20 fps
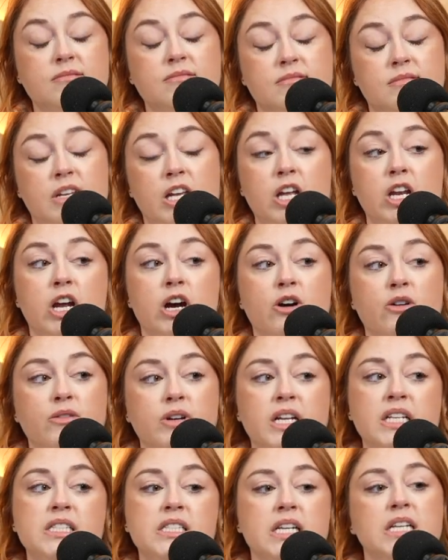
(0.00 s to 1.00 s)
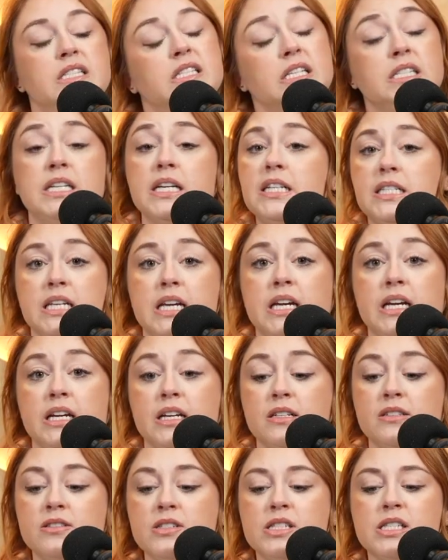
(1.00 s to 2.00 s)
you know, it's addicting.
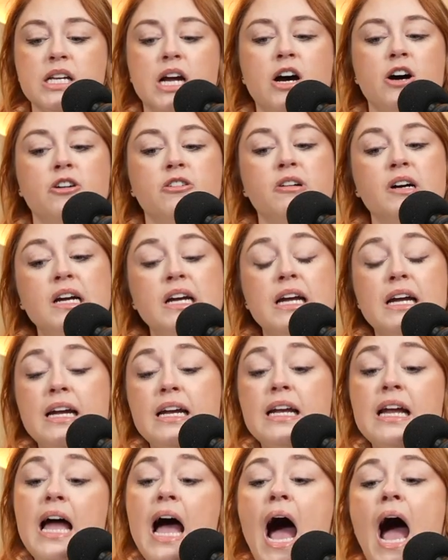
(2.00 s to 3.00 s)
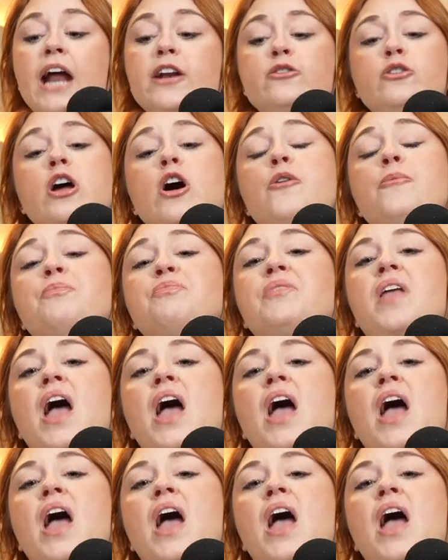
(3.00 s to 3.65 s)
So I don't know.